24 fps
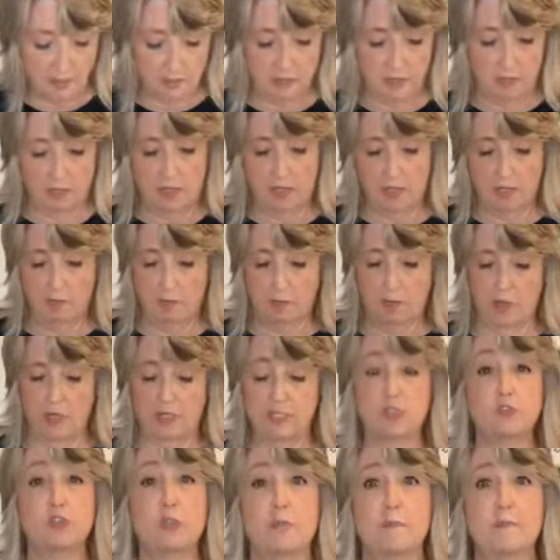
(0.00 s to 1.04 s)
While
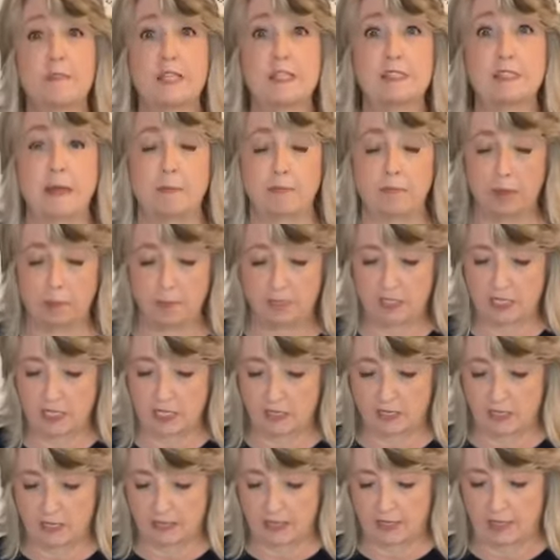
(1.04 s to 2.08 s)
I trim this up, let me
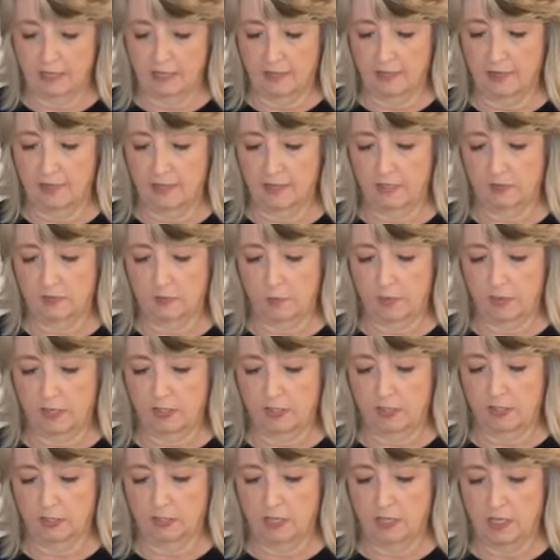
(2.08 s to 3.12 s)
tell you the, this
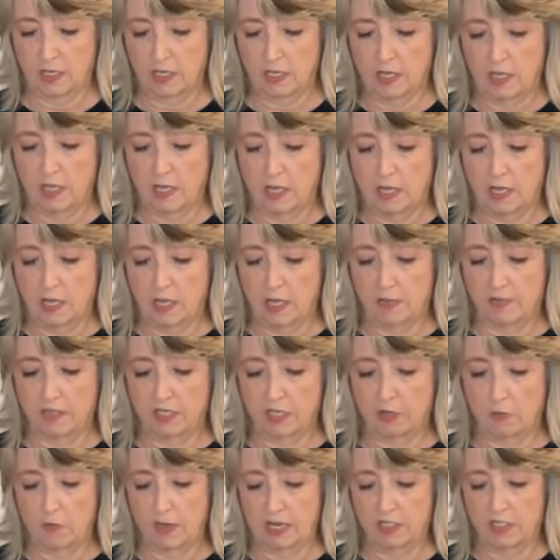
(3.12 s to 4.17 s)
question.
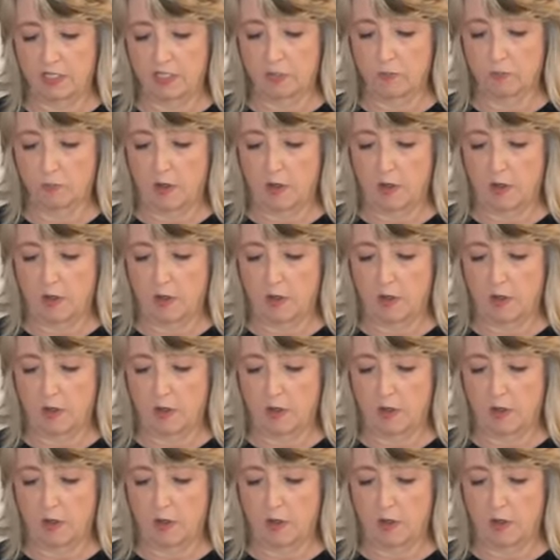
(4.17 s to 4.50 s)
The question